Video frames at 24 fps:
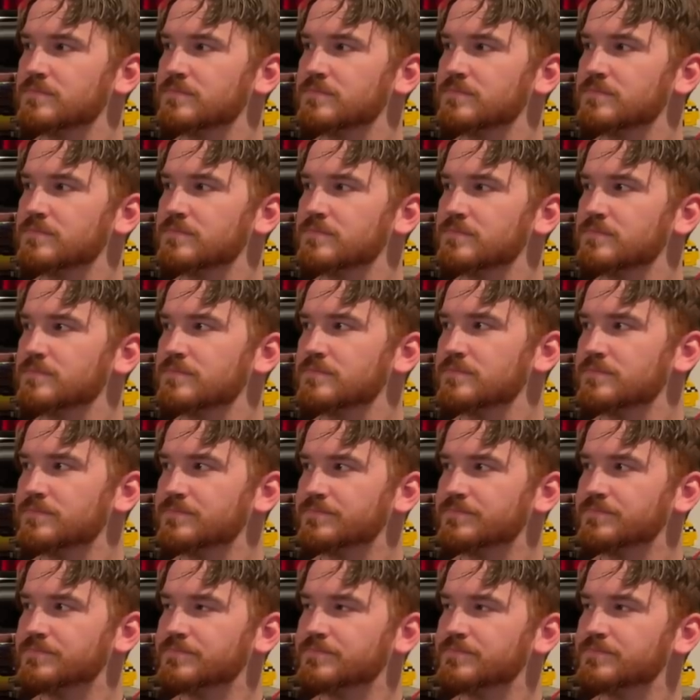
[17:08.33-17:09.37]

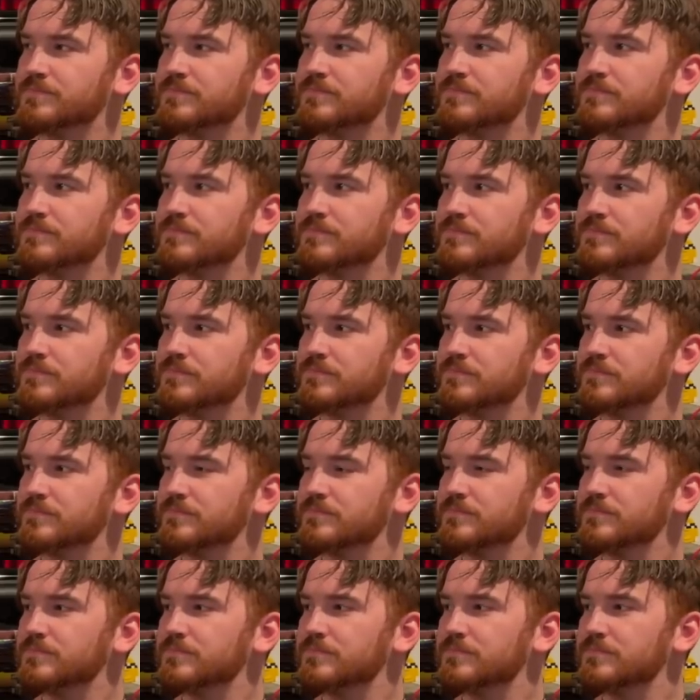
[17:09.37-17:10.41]

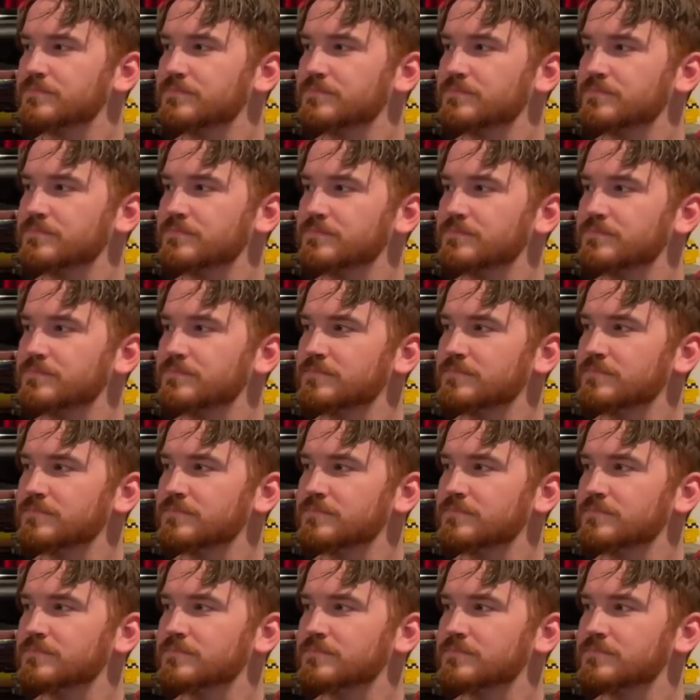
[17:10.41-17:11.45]

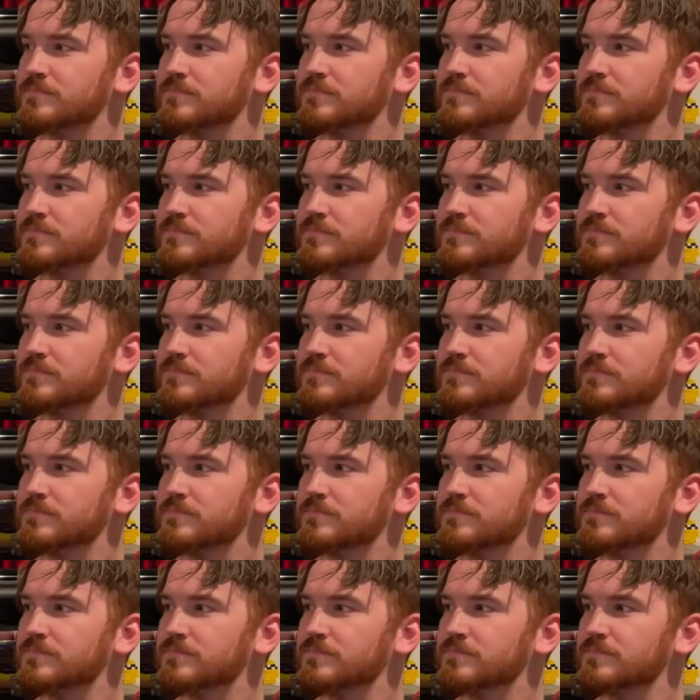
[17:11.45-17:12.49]

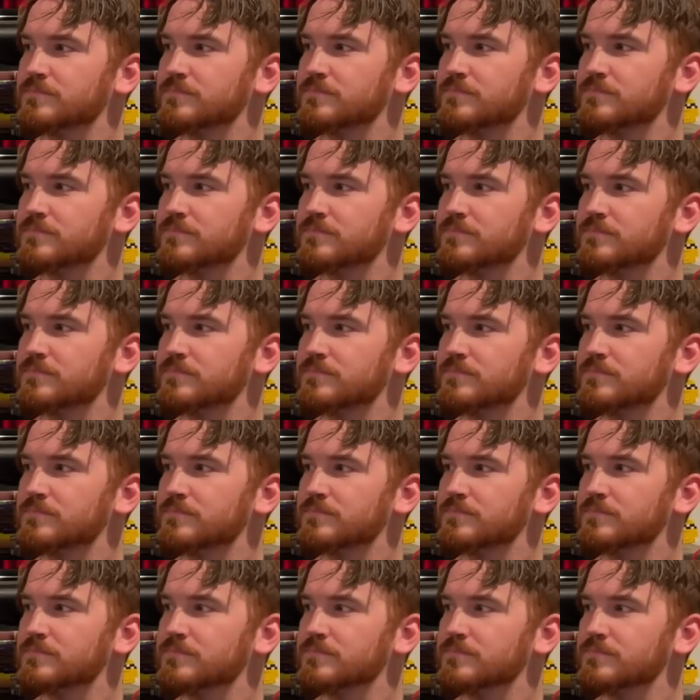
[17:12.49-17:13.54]

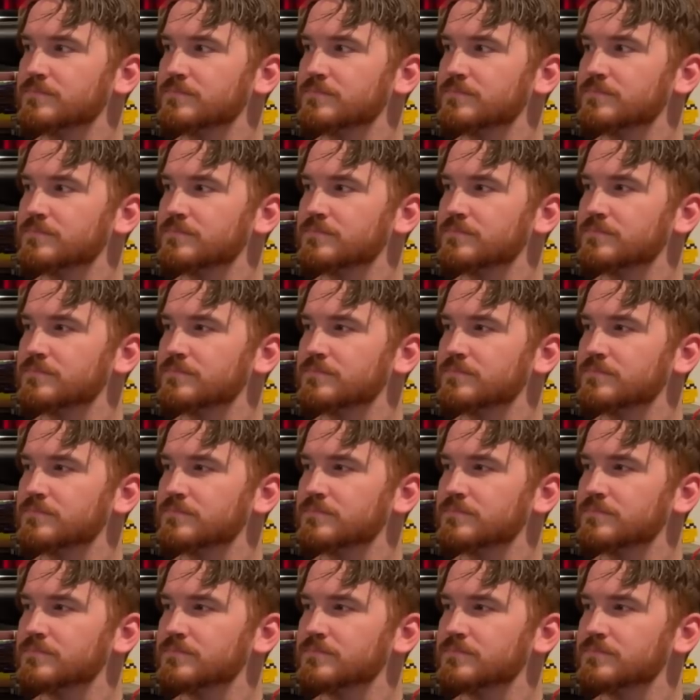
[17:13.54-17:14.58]

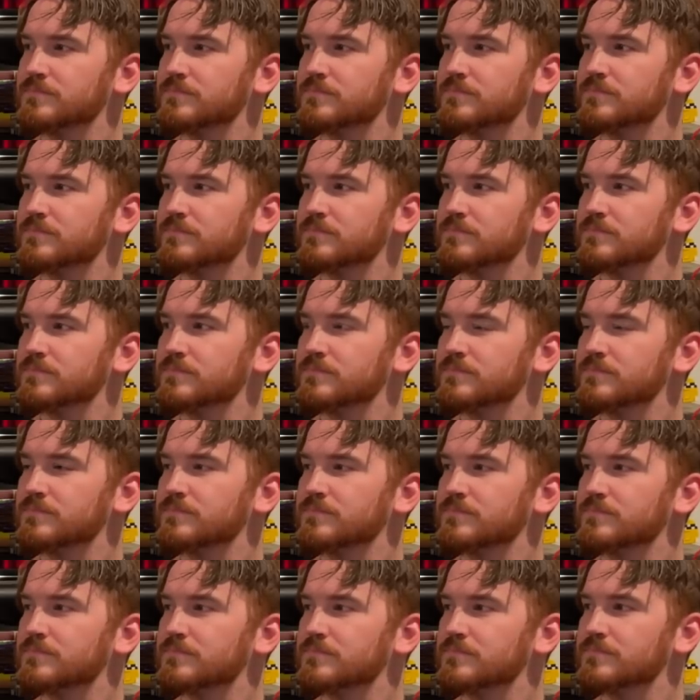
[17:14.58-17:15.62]

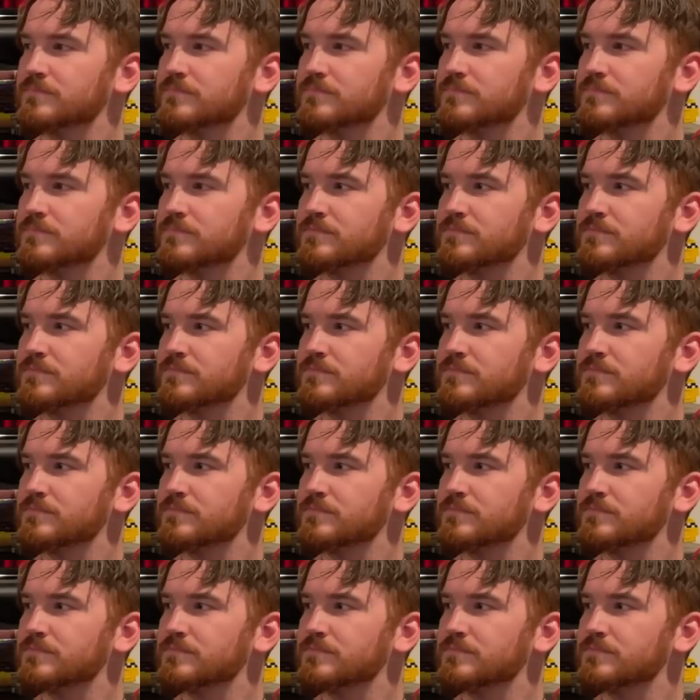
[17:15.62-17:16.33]
[no speech]